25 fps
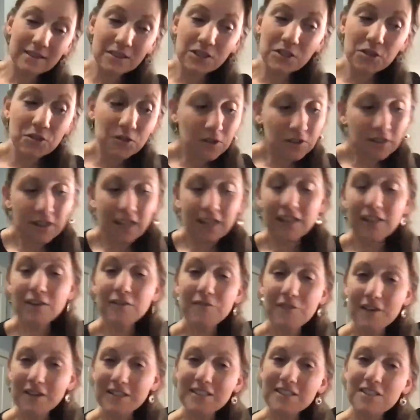the
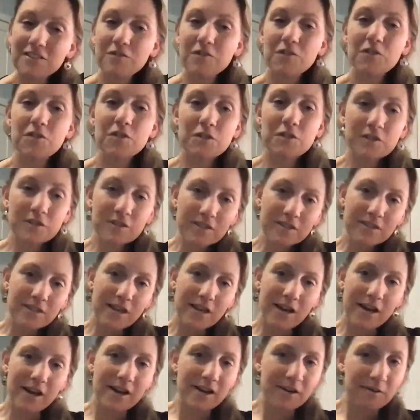ukulele festivals.
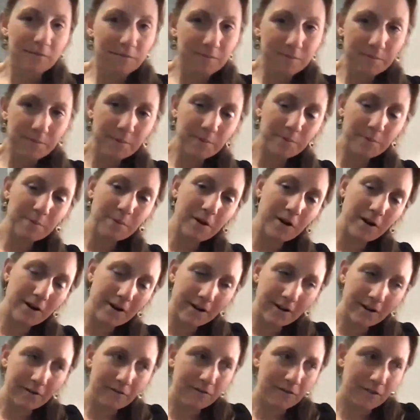
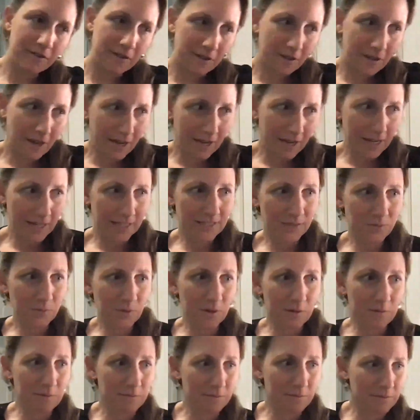Part of I guess
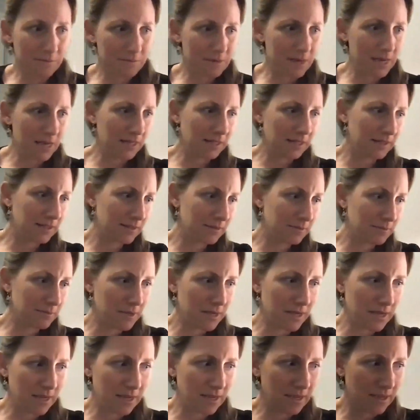what makes
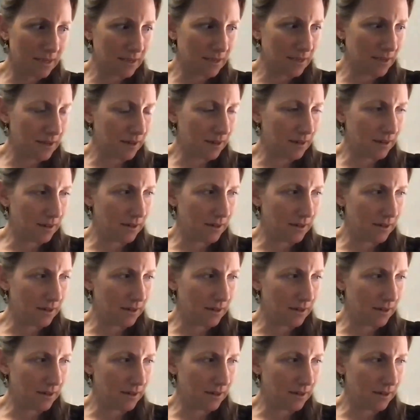me